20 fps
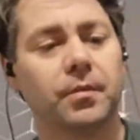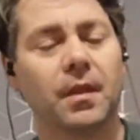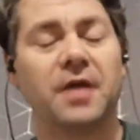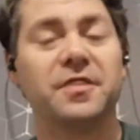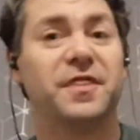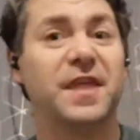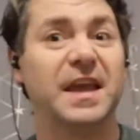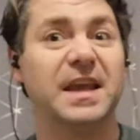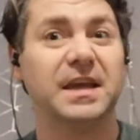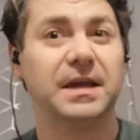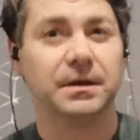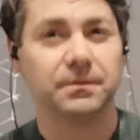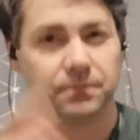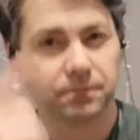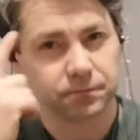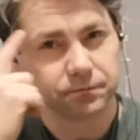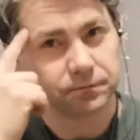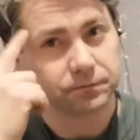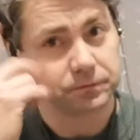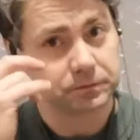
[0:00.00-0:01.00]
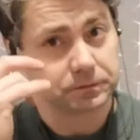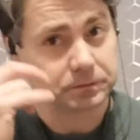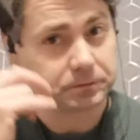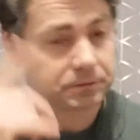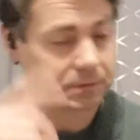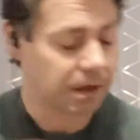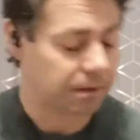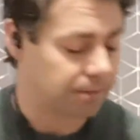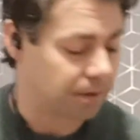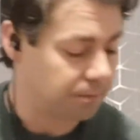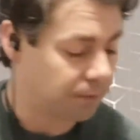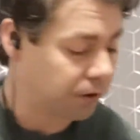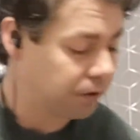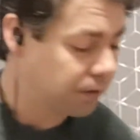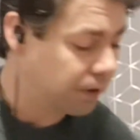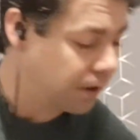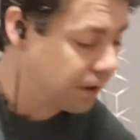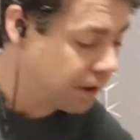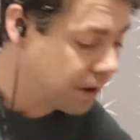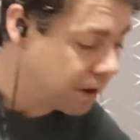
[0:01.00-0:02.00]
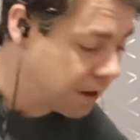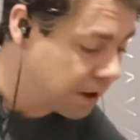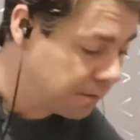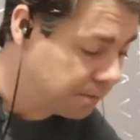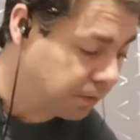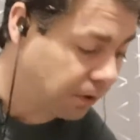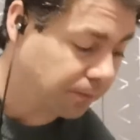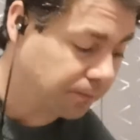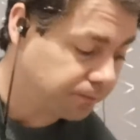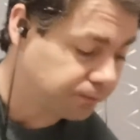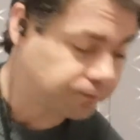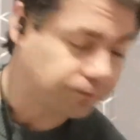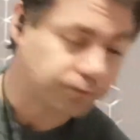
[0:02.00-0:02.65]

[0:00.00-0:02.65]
I think, can't remember, but